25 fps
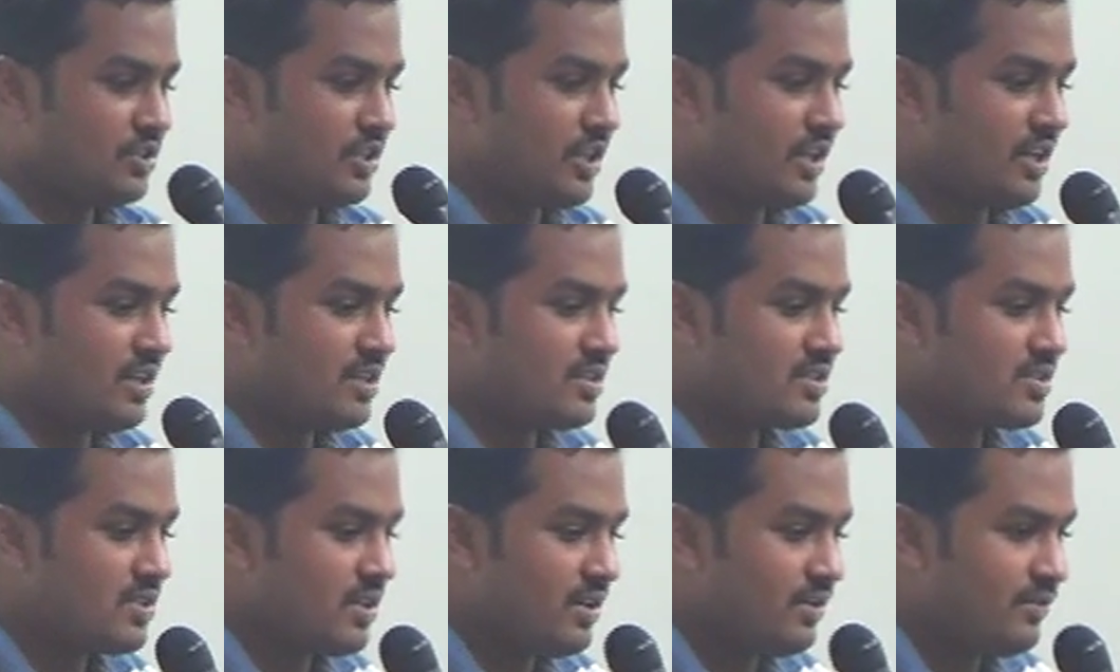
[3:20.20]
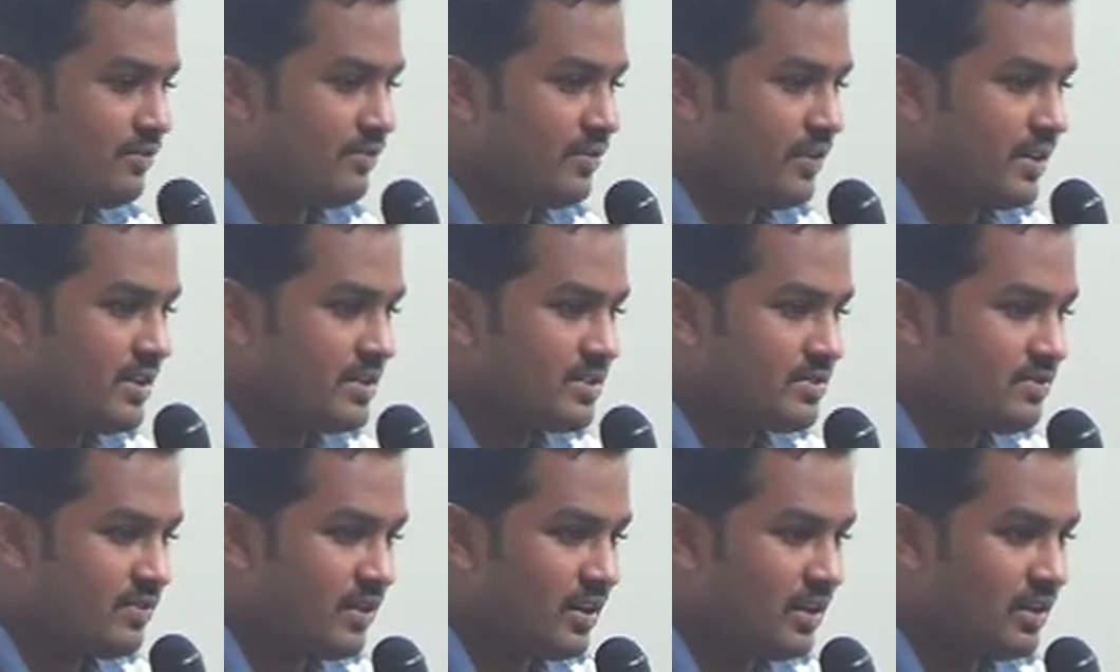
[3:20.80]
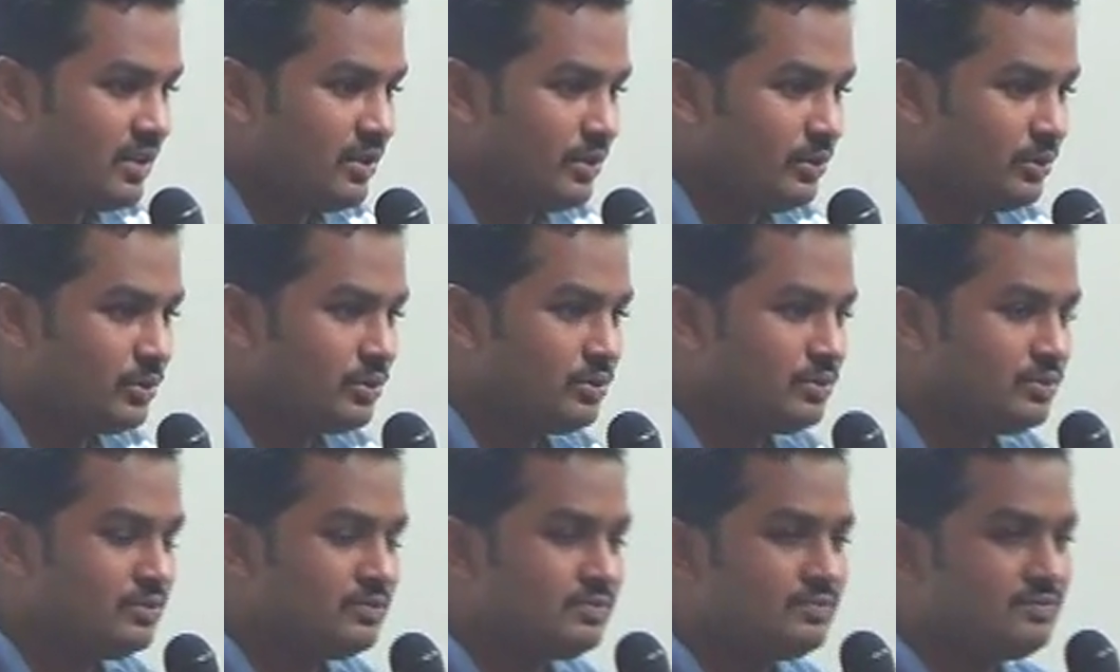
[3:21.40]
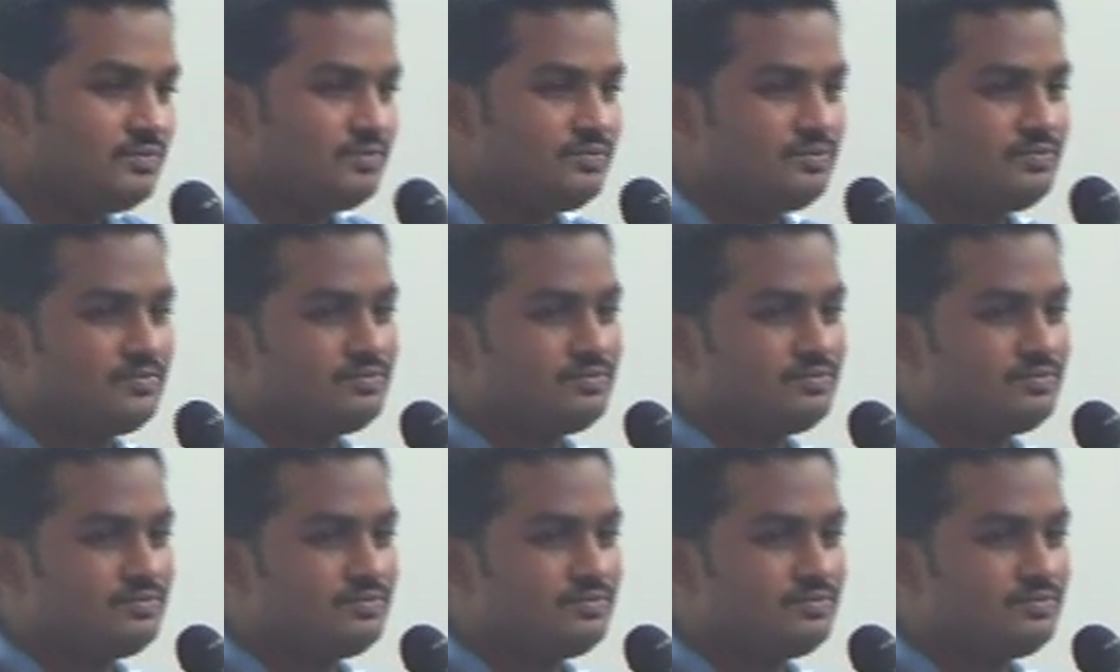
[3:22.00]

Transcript: shares of face value